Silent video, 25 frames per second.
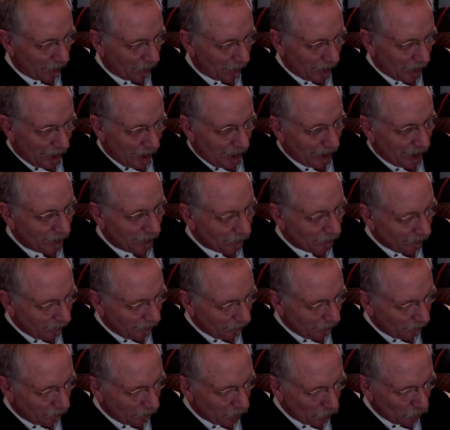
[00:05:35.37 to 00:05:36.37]
Heath
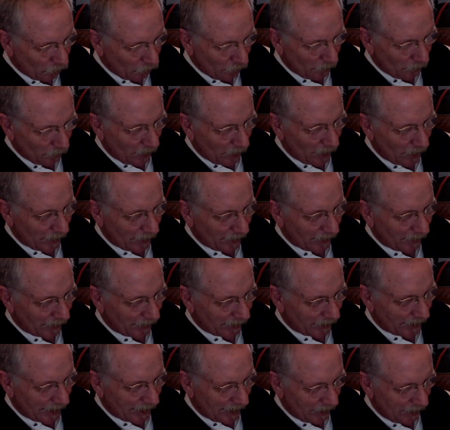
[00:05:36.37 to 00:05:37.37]
posted bond in the
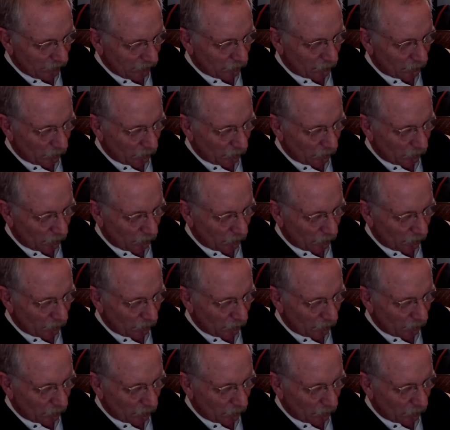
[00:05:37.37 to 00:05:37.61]
case,